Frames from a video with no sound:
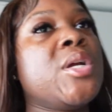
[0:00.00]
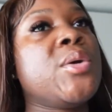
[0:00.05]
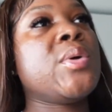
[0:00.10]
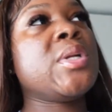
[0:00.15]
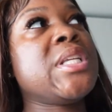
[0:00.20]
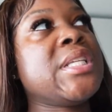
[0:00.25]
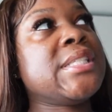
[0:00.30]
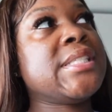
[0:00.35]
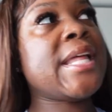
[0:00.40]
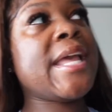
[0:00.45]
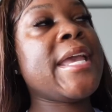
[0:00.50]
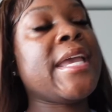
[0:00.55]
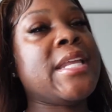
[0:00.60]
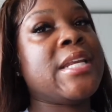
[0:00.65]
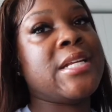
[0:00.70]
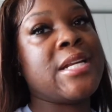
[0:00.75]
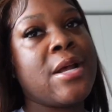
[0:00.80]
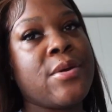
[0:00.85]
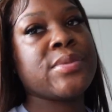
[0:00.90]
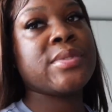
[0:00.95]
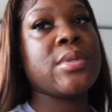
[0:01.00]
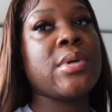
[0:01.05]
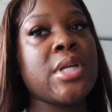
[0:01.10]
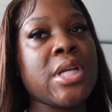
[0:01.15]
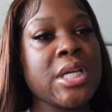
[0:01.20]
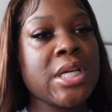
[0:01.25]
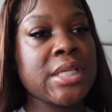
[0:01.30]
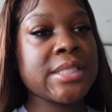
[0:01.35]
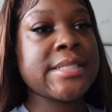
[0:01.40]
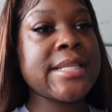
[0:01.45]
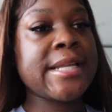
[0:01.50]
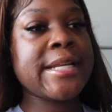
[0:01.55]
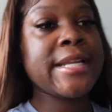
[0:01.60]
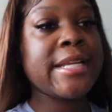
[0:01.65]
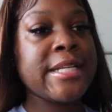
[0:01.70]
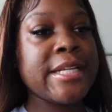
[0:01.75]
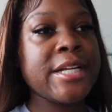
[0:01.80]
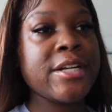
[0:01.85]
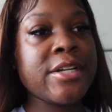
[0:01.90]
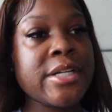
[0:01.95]
going to stay in and I was going to cook
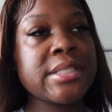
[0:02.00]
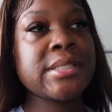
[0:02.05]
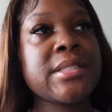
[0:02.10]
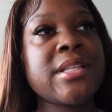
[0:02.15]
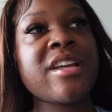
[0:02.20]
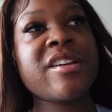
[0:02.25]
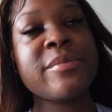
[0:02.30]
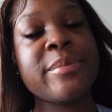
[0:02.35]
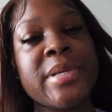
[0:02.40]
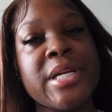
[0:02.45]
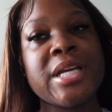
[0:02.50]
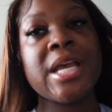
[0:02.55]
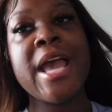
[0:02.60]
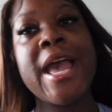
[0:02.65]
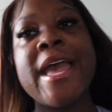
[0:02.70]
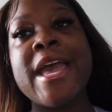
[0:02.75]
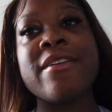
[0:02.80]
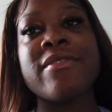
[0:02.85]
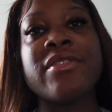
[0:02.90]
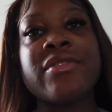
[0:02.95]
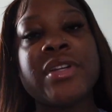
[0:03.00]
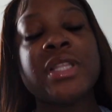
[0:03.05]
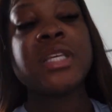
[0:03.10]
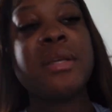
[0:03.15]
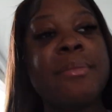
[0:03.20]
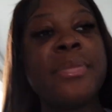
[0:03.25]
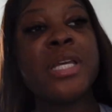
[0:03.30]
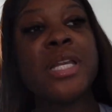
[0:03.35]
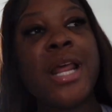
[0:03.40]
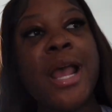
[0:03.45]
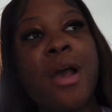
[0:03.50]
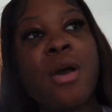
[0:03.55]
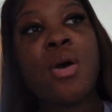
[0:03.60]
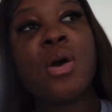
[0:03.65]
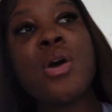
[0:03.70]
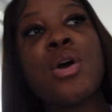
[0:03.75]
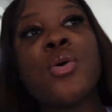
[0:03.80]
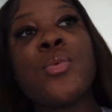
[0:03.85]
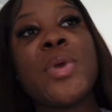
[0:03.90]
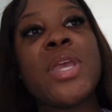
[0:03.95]
Sunday dinner and stuff, but I haven't really been out
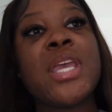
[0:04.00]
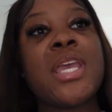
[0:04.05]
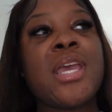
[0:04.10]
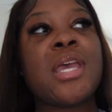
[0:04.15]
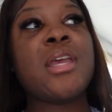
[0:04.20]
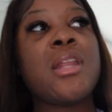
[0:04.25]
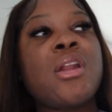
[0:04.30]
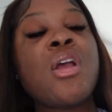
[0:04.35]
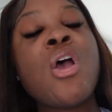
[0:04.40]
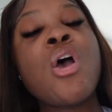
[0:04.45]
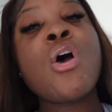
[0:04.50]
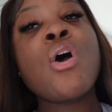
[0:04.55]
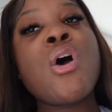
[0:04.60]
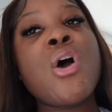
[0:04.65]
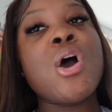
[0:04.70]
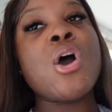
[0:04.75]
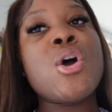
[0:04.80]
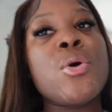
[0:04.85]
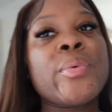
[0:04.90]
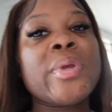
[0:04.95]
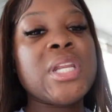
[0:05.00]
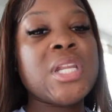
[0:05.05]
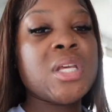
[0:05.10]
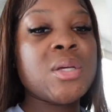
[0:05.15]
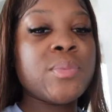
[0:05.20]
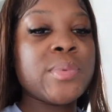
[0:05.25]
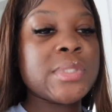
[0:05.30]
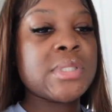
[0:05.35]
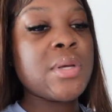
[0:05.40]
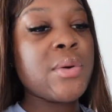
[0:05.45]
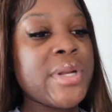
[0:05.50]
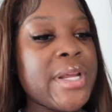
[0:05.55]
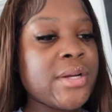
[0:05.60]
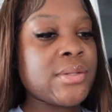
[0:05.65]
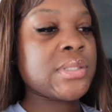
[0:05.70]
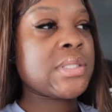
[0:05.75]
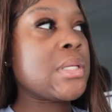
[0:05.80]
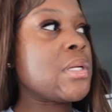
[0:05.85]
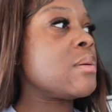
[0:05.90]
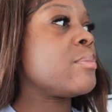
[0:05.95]
all weekend. All we did was go
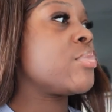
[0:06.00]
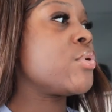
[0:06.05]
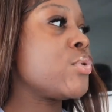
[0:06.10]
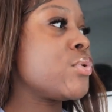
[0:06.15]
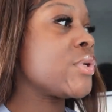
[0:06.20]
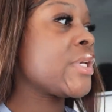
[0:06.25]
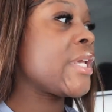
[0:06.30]
down to the pool